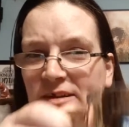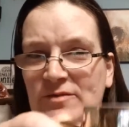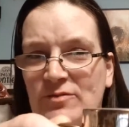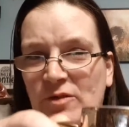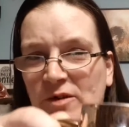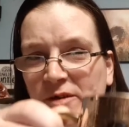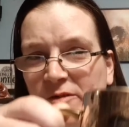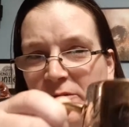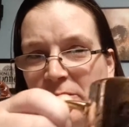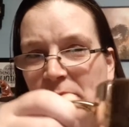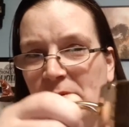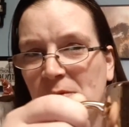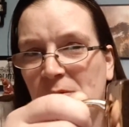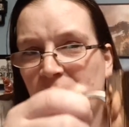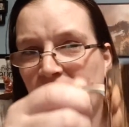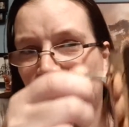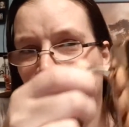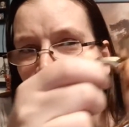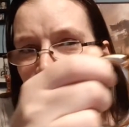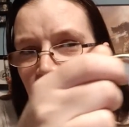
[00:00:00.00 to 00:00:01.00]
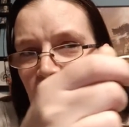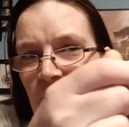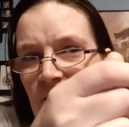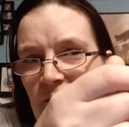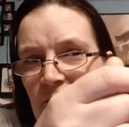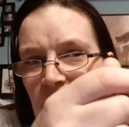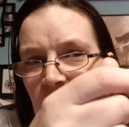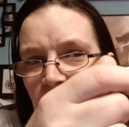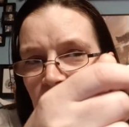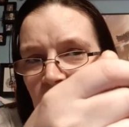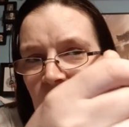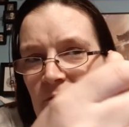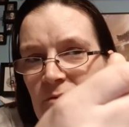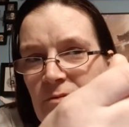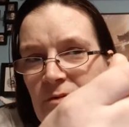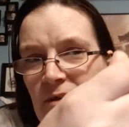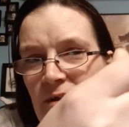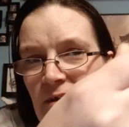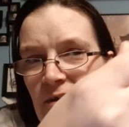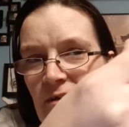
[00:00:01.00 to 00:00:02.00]
fully remember the lyrics of that song,
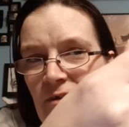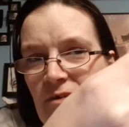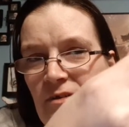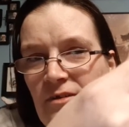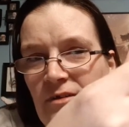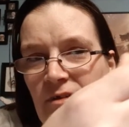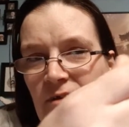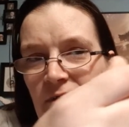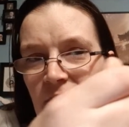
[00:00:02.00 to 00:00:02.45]
but it is